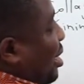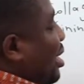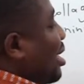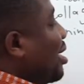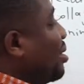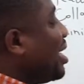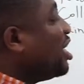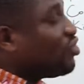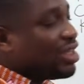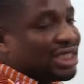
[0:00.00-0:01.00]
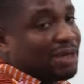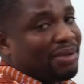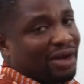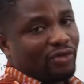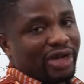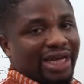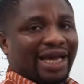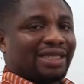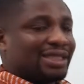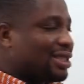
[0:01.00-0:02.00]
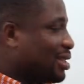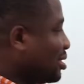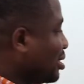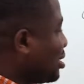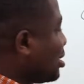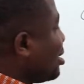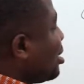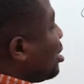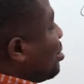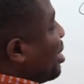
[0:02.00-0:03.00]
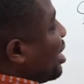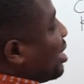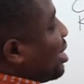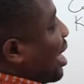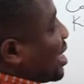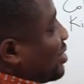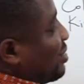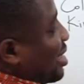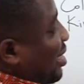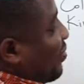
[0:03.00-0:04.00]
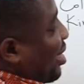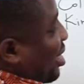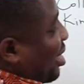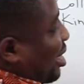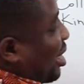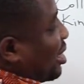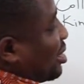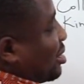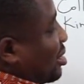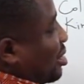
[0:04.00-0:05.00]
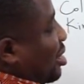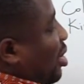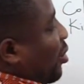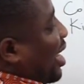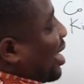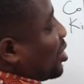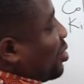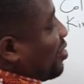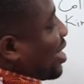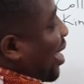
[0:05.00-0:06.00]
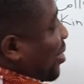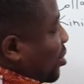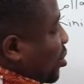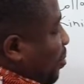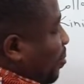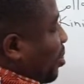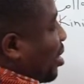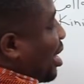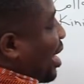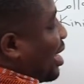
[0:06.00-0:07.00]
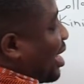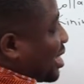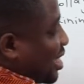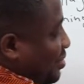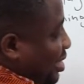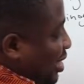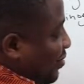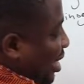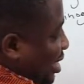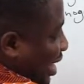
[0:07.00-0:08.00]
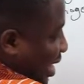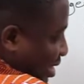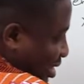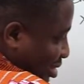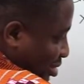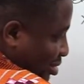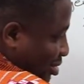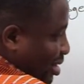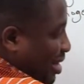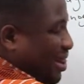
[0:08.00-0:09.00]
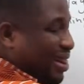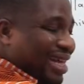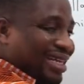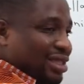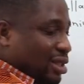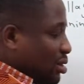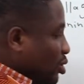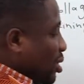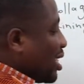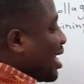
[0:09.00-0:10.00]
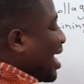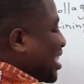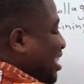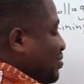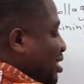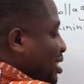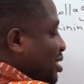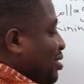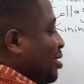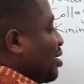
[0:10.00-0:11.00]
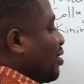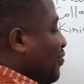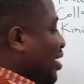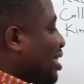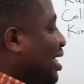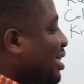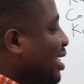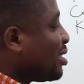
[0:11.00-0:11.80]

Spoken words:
the intrinsic pathway ends, meaning activated factor 9 reacting with calcium and activated factor 8. Then together activating factor